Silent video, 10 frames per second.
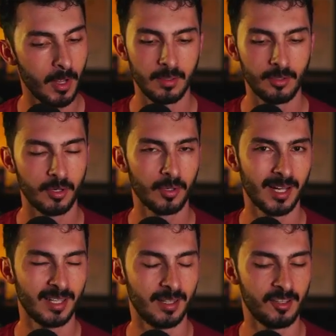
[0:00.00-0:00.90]
So I
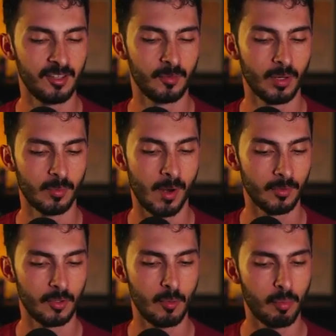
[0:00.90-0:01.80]
collected, this is around
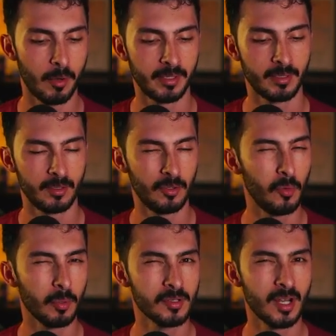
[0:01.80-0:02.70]

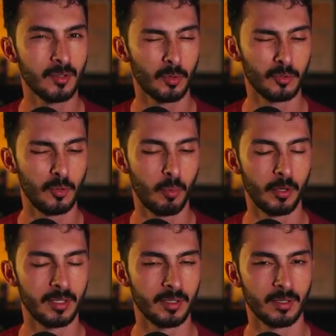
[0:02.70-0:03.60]
2.2% or
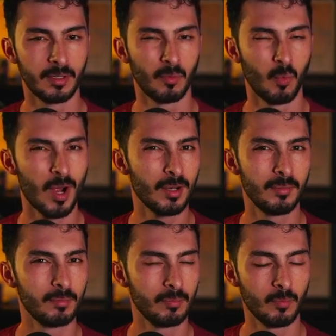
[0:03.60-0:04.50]

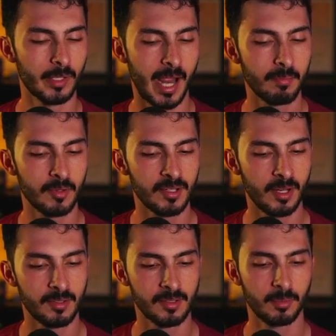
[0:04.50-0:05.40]

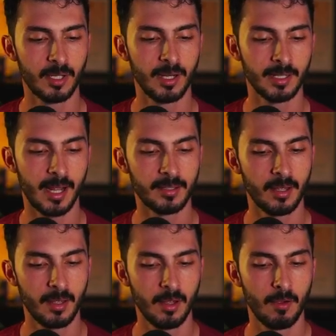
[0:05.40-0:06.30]
2.19%, something like that,
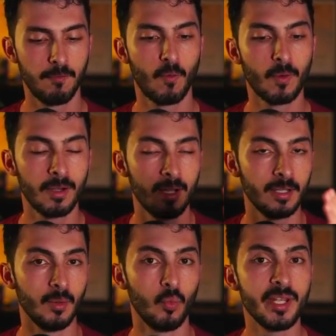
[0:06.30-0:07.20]
for
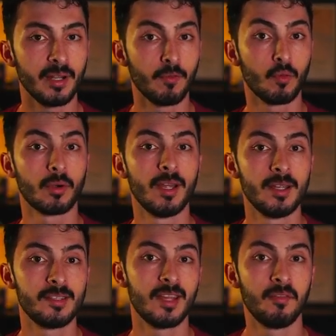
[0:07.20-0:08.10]
the week, for
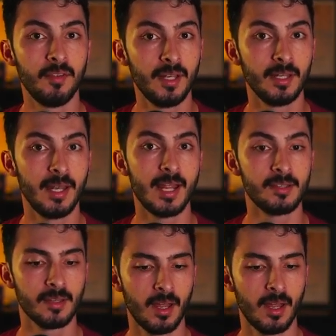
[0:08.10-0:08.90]
7 days.